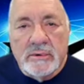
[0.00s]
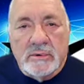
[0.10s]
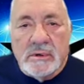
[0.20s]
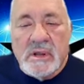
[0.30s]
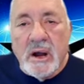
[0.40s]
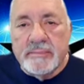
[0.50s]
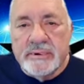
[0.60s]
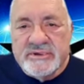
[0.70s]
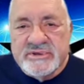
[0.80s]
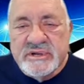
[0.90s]

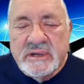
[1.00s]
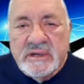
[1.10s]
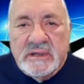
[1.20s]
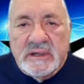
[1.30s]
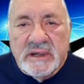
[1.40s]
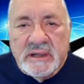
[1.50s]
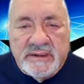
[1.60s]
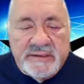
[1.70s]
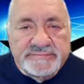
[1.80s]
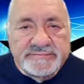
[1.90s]
accomplish
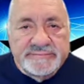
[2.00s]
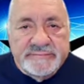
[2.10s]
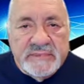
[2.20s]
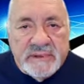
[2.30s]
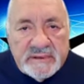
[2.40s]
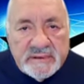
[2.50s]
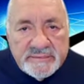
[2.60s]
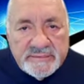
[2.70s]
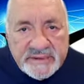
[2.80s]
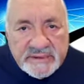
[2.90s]

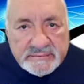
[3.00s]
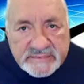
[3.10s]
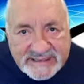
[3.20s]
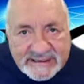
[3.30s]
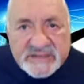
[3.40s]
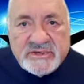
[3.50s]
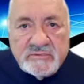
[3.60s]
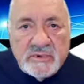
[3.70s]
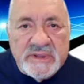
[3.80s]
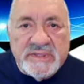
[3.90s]
the connection
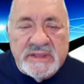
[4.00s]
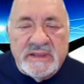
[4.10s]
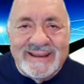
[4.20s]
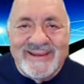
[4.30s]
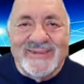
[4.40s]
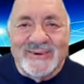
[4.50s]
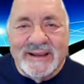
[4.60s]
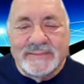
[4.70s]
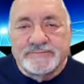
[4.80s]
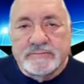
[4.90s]
with the
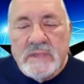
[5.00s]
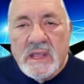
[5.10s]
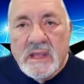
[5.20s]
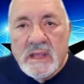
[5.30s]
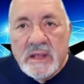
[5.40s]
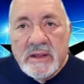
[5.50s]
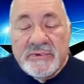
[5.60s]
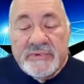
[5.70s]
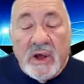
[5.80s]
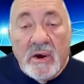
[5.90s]
Ethernet.
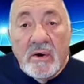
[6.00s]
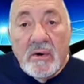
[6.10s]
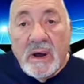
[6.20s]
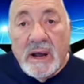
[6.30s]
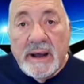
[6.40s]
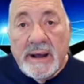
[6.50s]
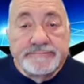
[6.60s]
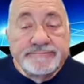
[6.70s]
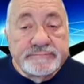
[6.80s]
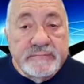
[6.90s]

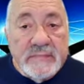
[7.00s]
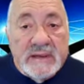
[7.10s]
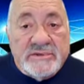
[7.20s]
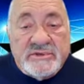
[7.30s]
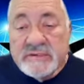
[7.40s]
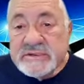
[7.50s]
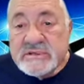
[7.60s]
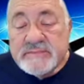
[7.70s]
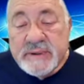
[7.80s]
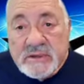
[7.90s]
So service has
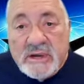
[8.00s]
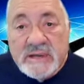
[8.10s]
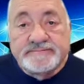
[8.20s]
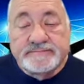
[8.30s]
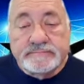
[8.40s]
been good.